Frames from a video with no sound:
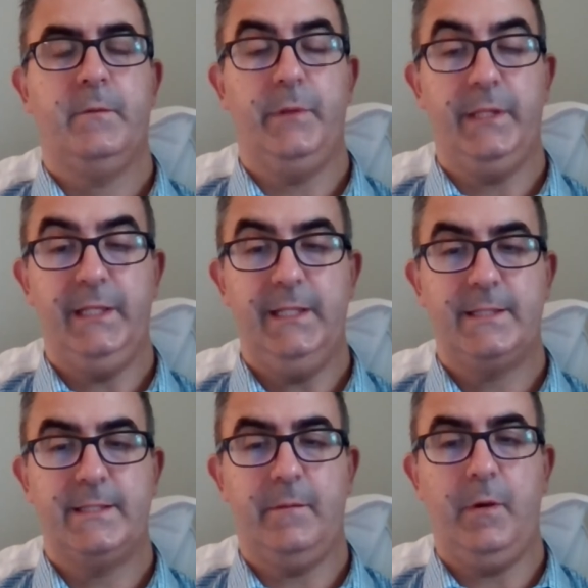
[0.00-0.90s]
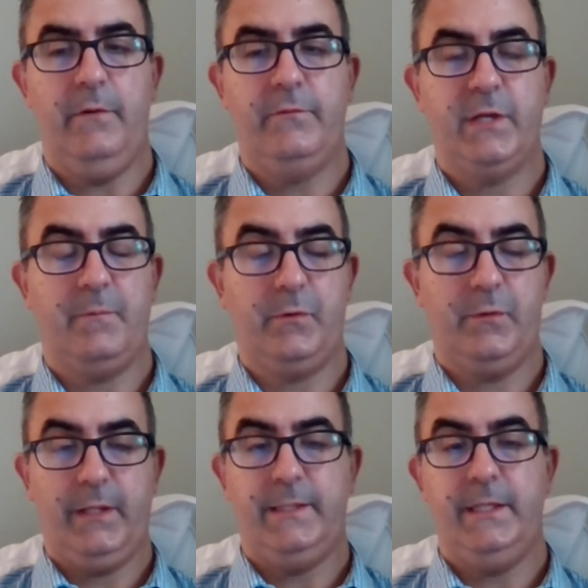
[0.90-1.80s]
completed some of
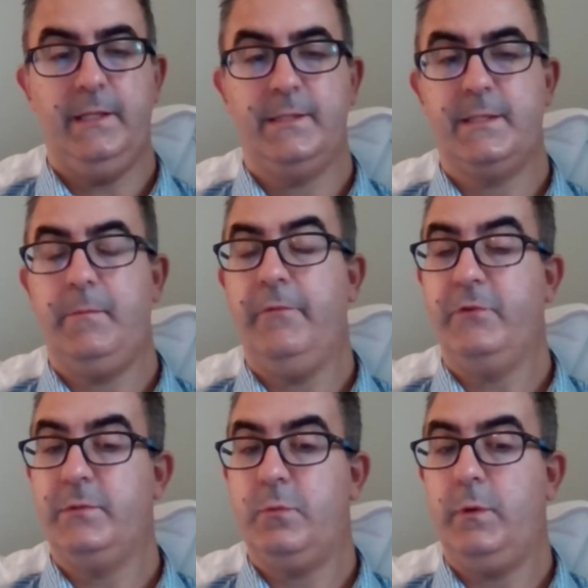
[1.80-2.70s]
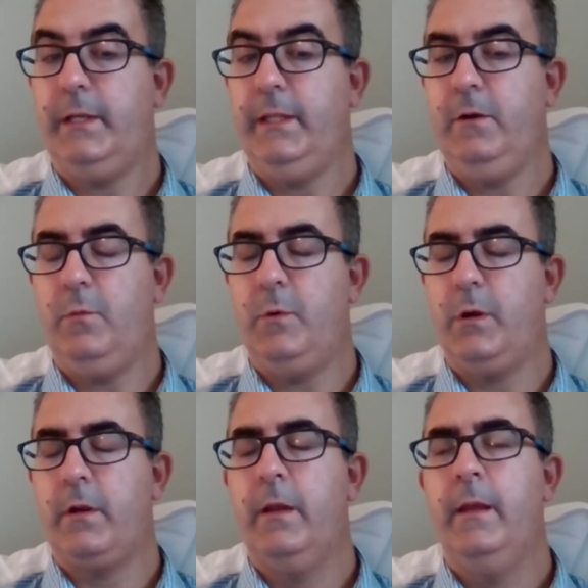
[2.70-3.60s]
chapter 19 and some of 20
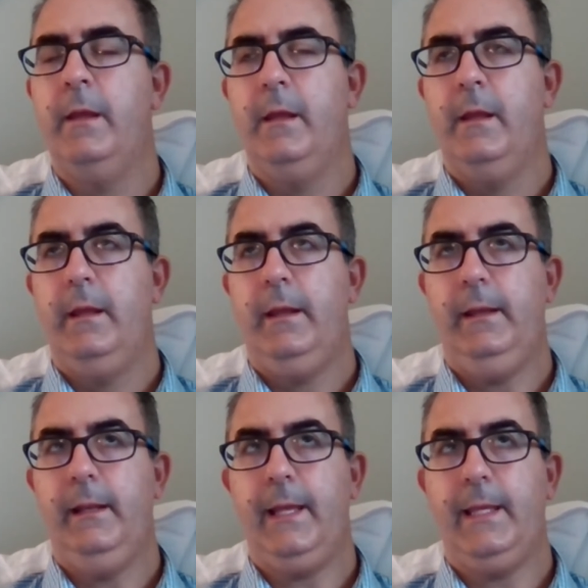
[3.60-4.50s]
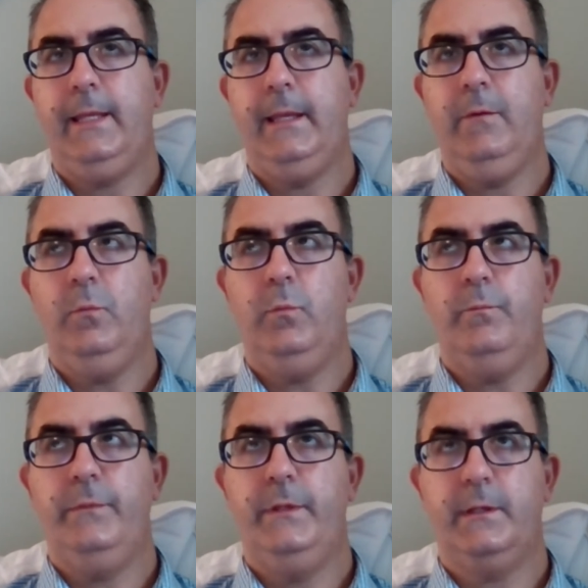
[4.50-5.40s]
homework, and
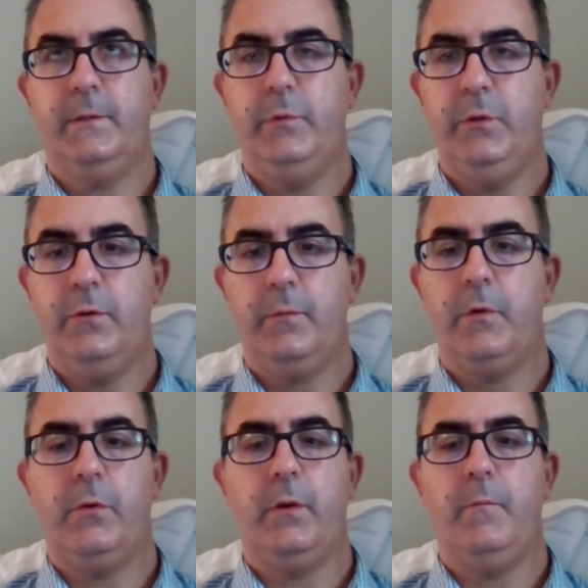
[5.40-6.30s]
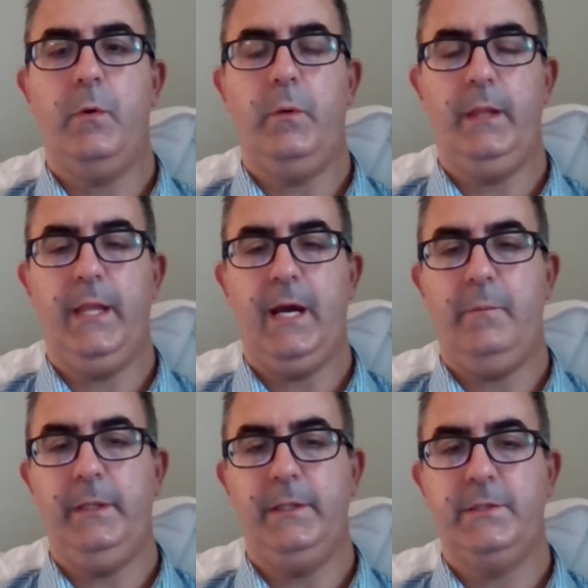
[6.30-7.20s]
the computer program won't
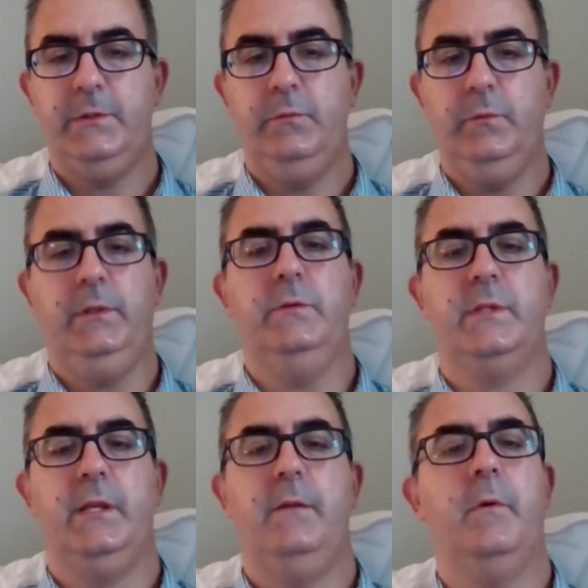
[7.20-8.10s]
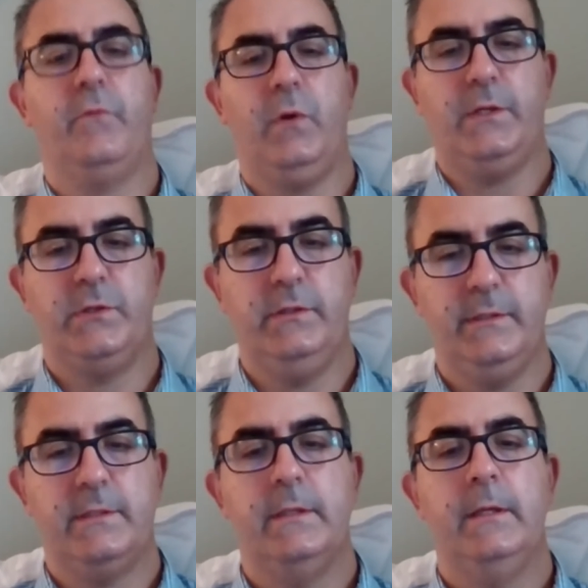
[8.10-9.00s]
allow me to reduce the number of
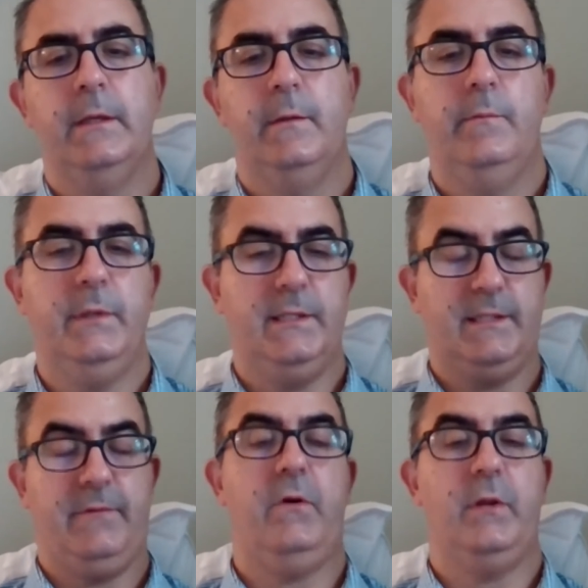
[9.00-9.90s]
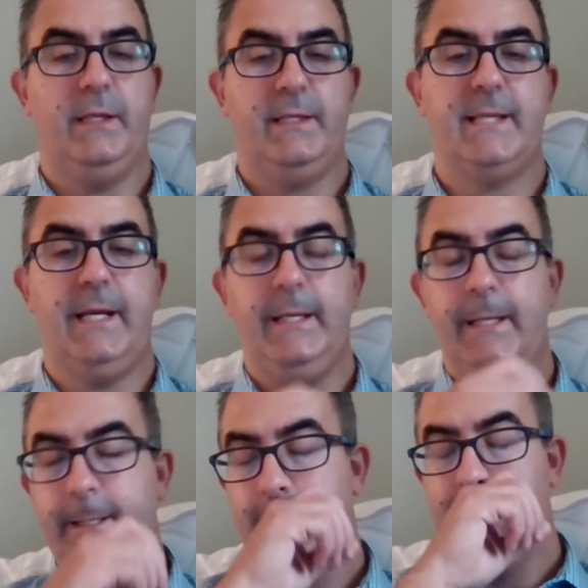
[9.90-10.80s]
questions because I've already
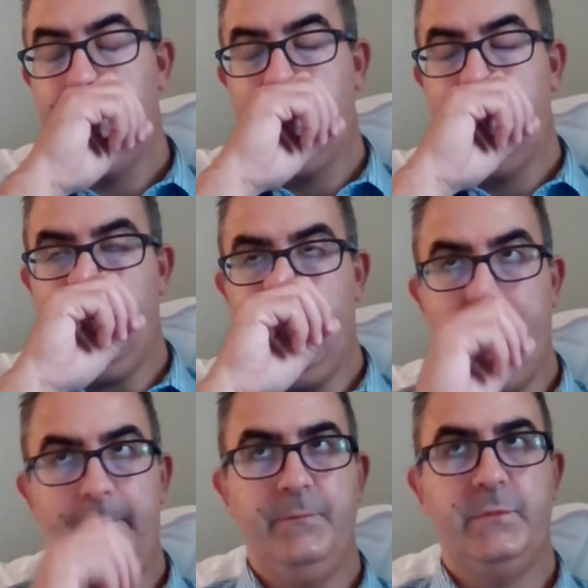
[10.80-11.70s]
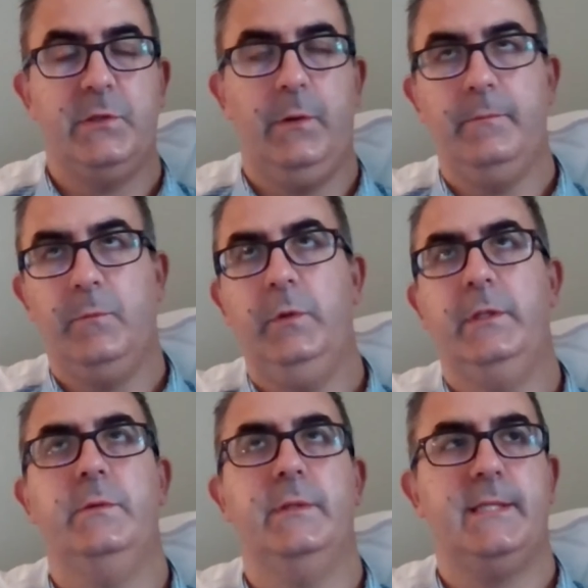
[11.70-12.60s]
assigned it. So I'm
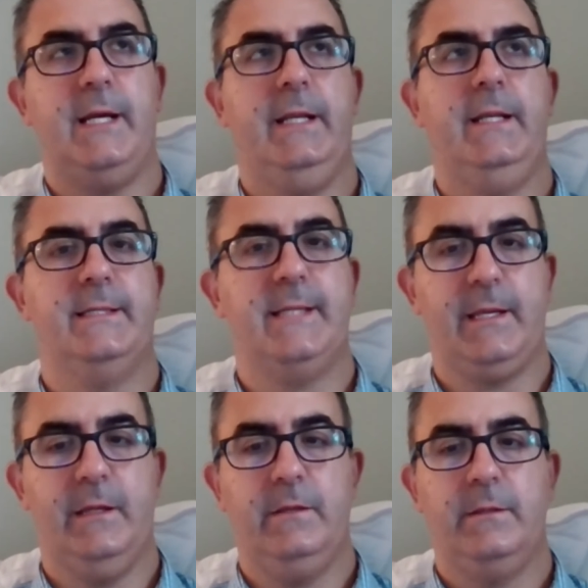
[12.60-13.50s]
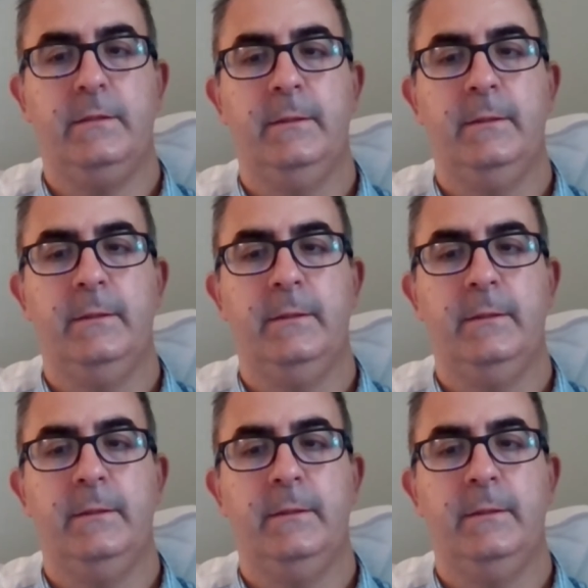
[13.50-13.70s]
going to assign a second